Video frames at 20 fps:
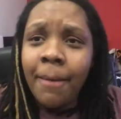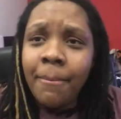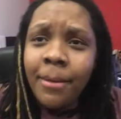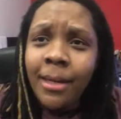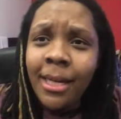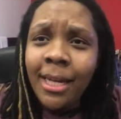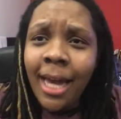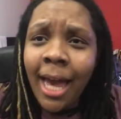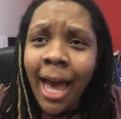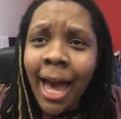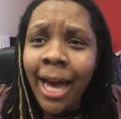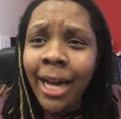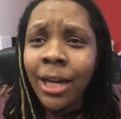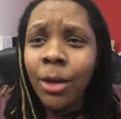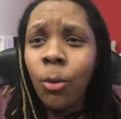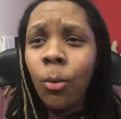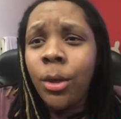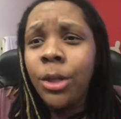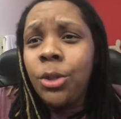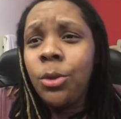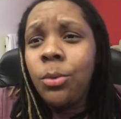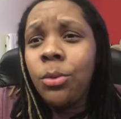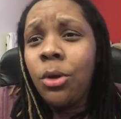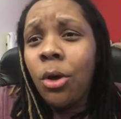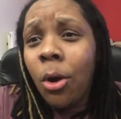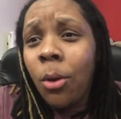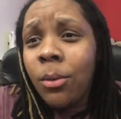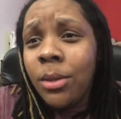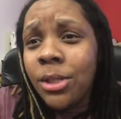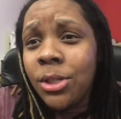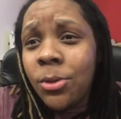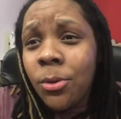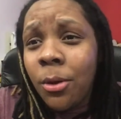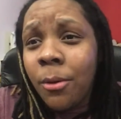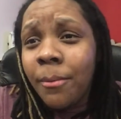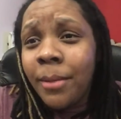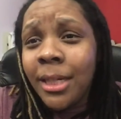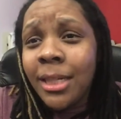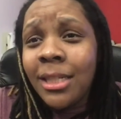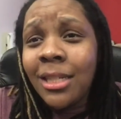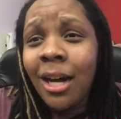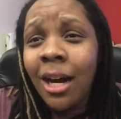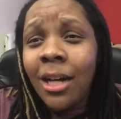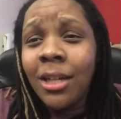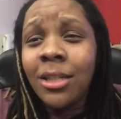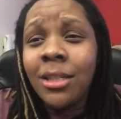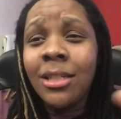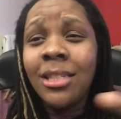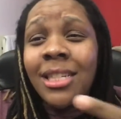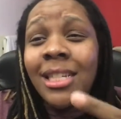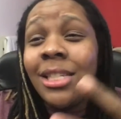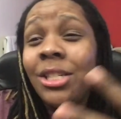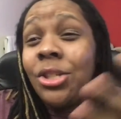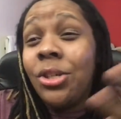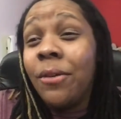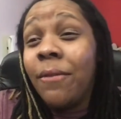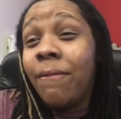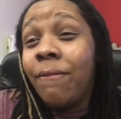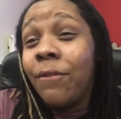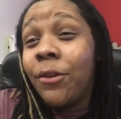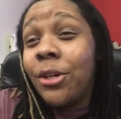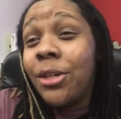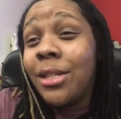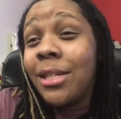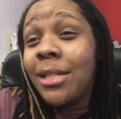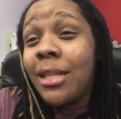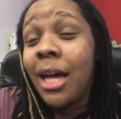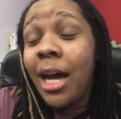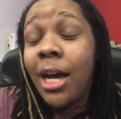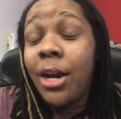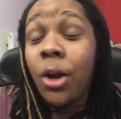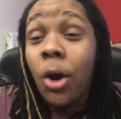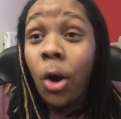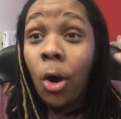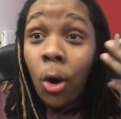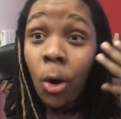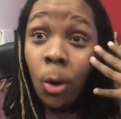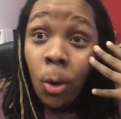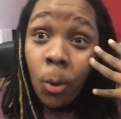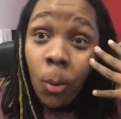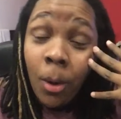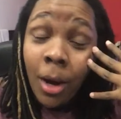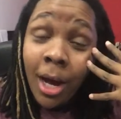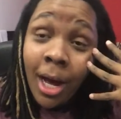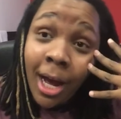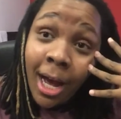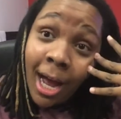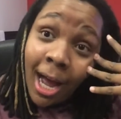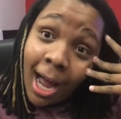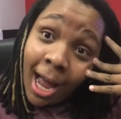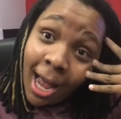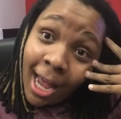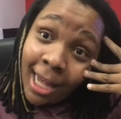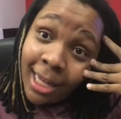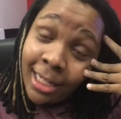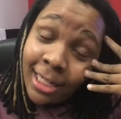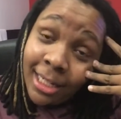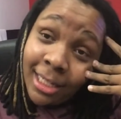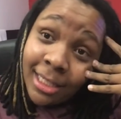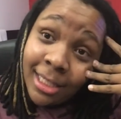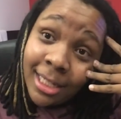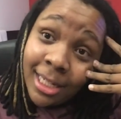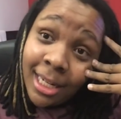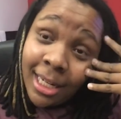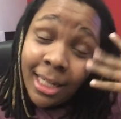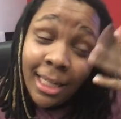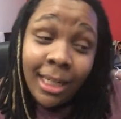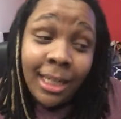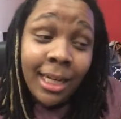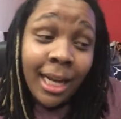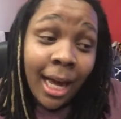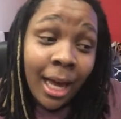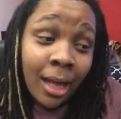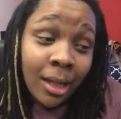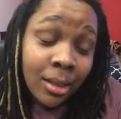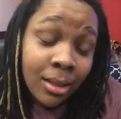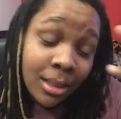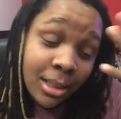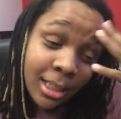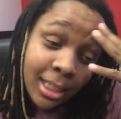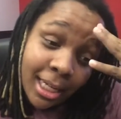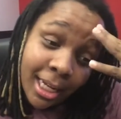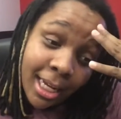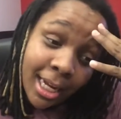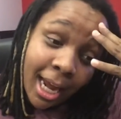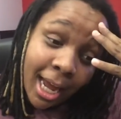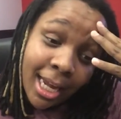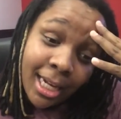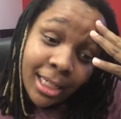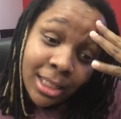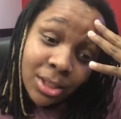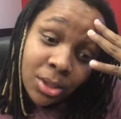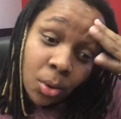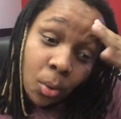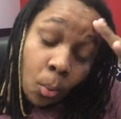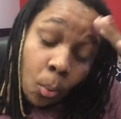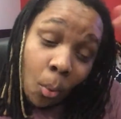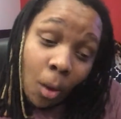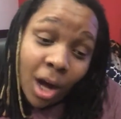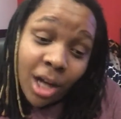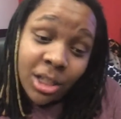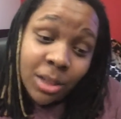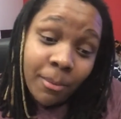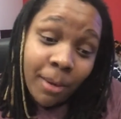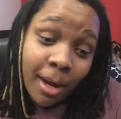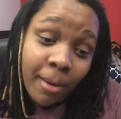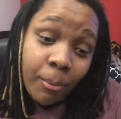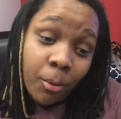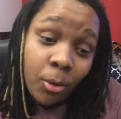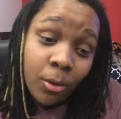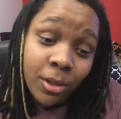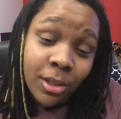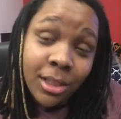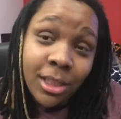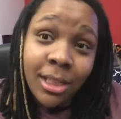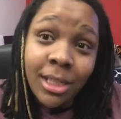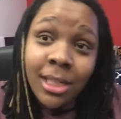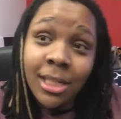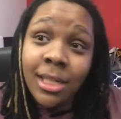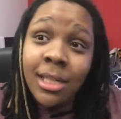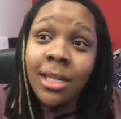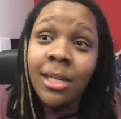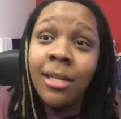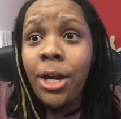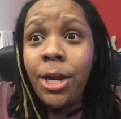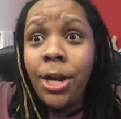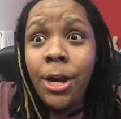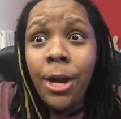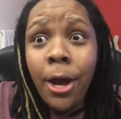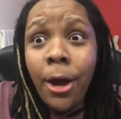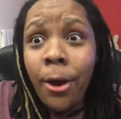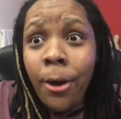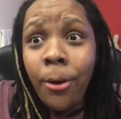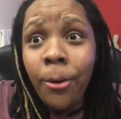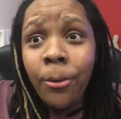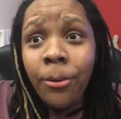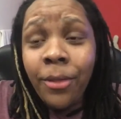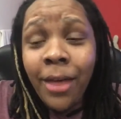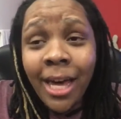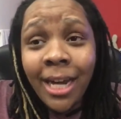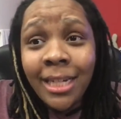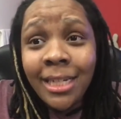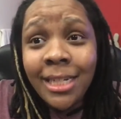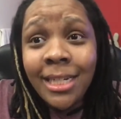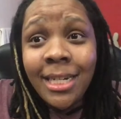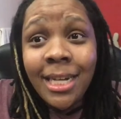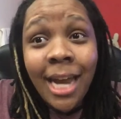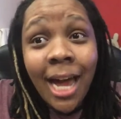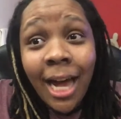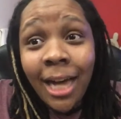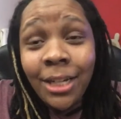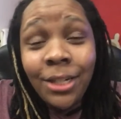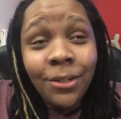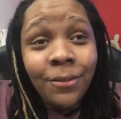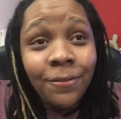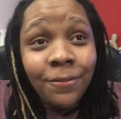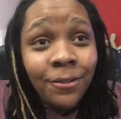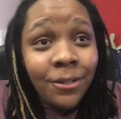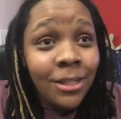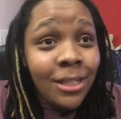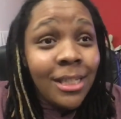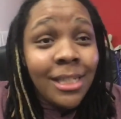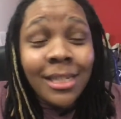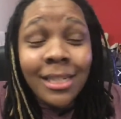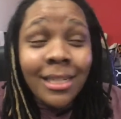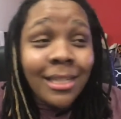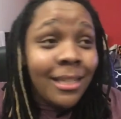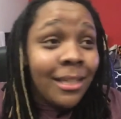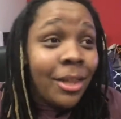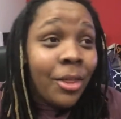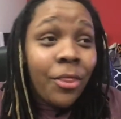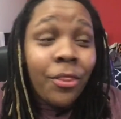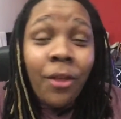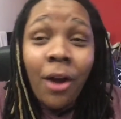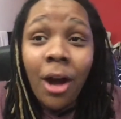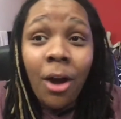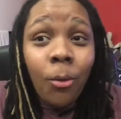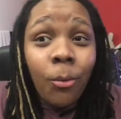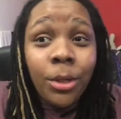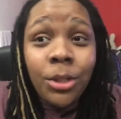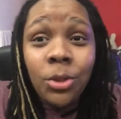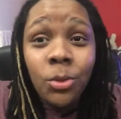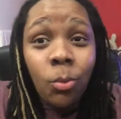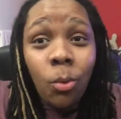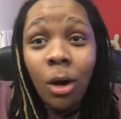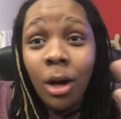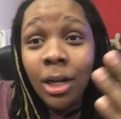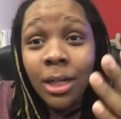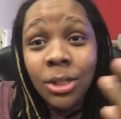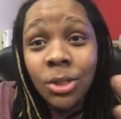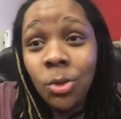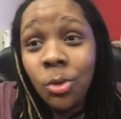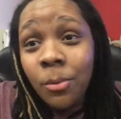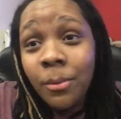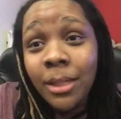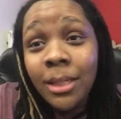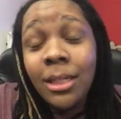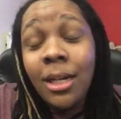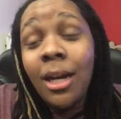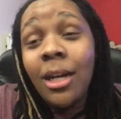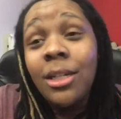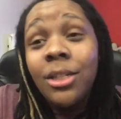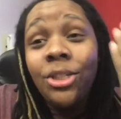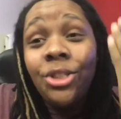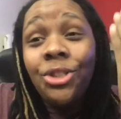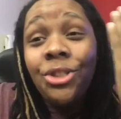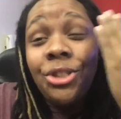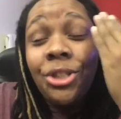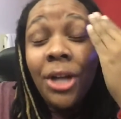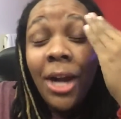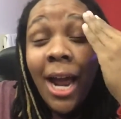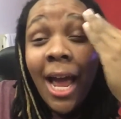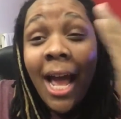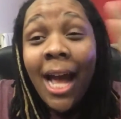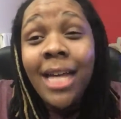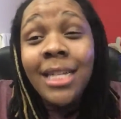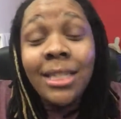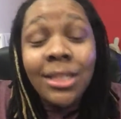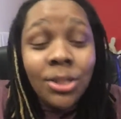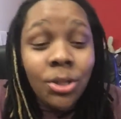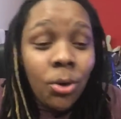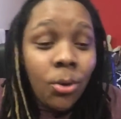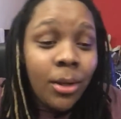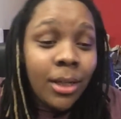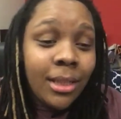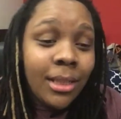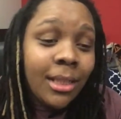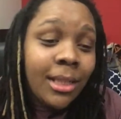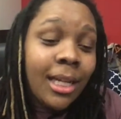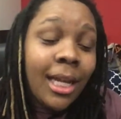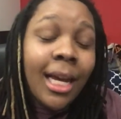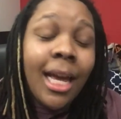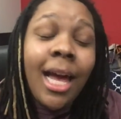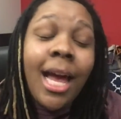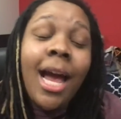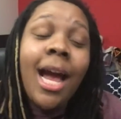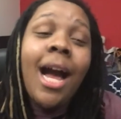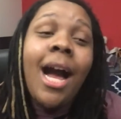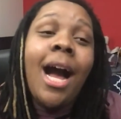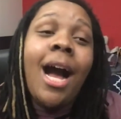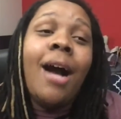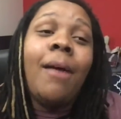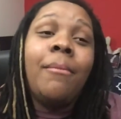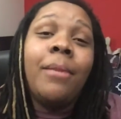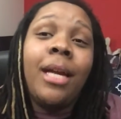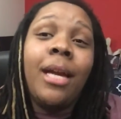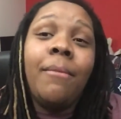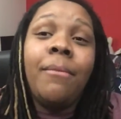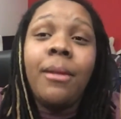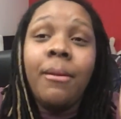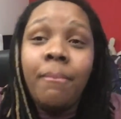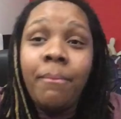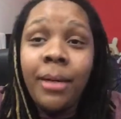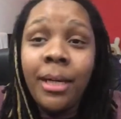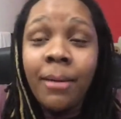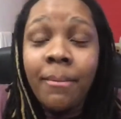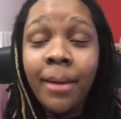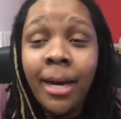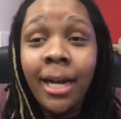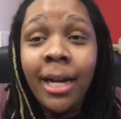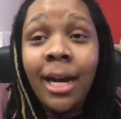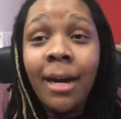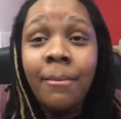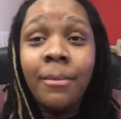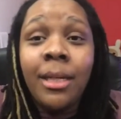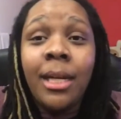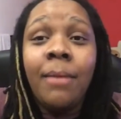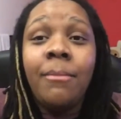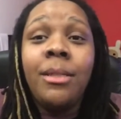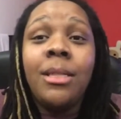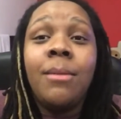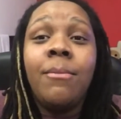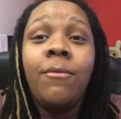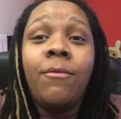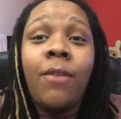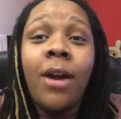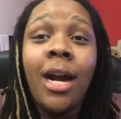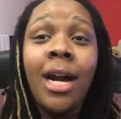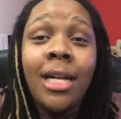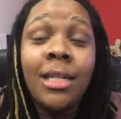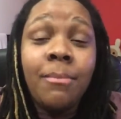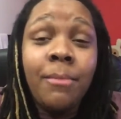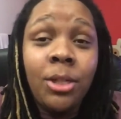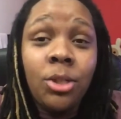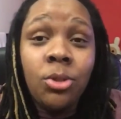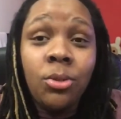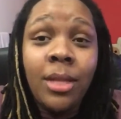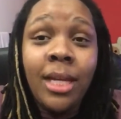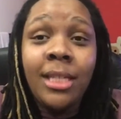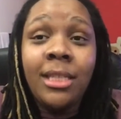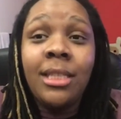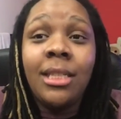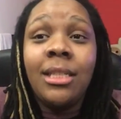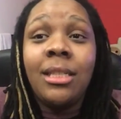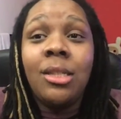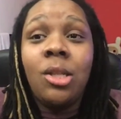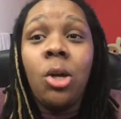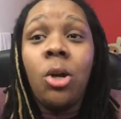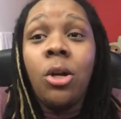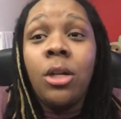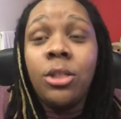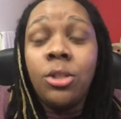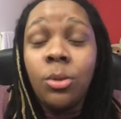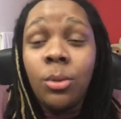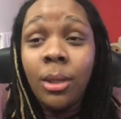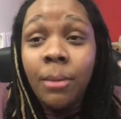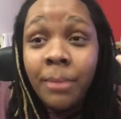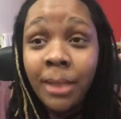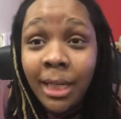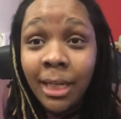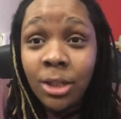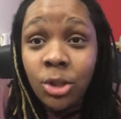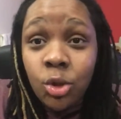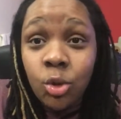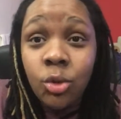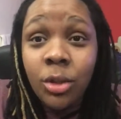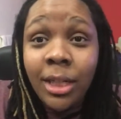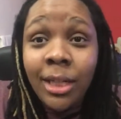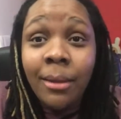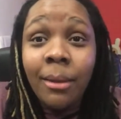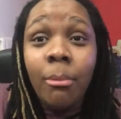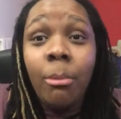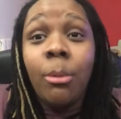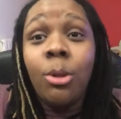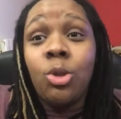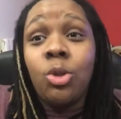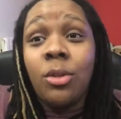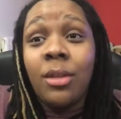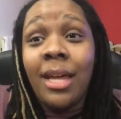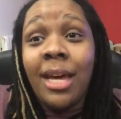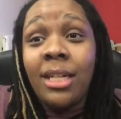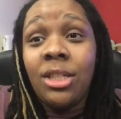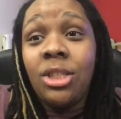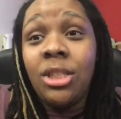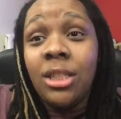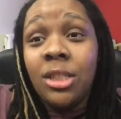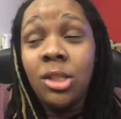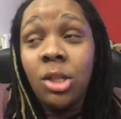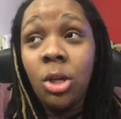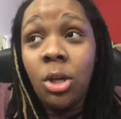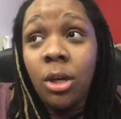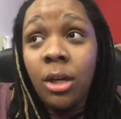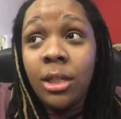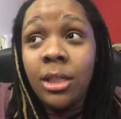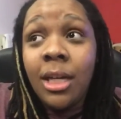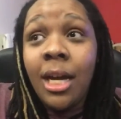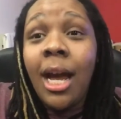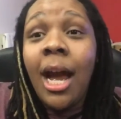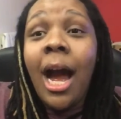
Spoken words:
I mean, heck, when you go into a McDonald's, is your first thought, oh, I need to eat healthy and I need to watch my portions? No, that is not your first thought when you walk into a McDonald's. Your ass is going in there like, I'm gonna get me a Big Mac, I'm gonna get me some fries, make sure that shit is large, or let me get a drink, let me make sure that shit is large.